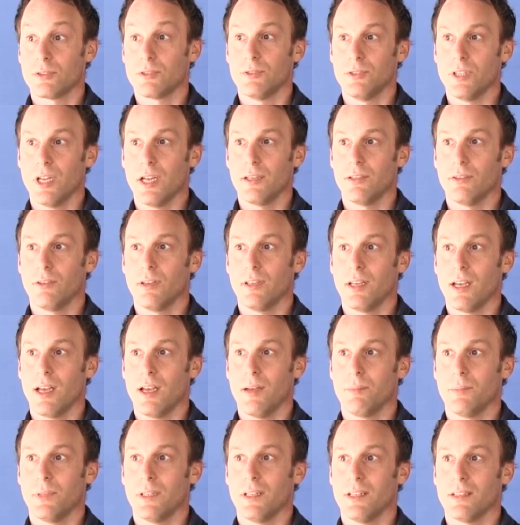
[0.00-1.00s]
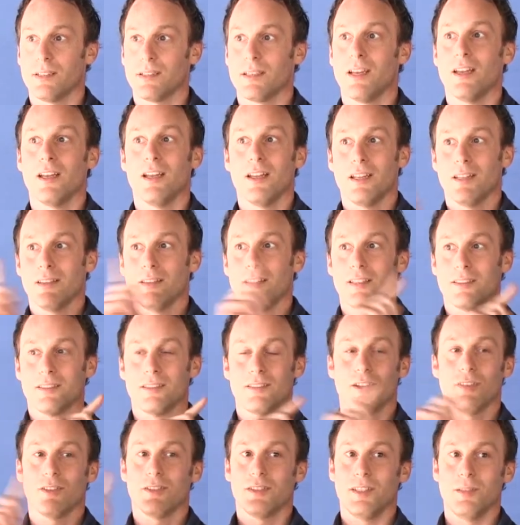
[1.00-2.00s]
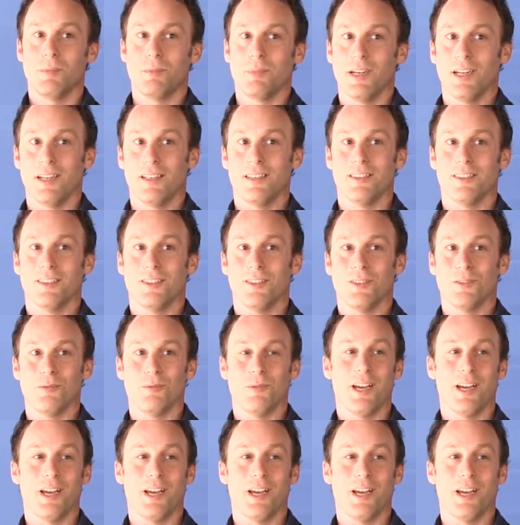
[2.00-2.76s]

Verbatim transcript: genuine happiness, does not depend on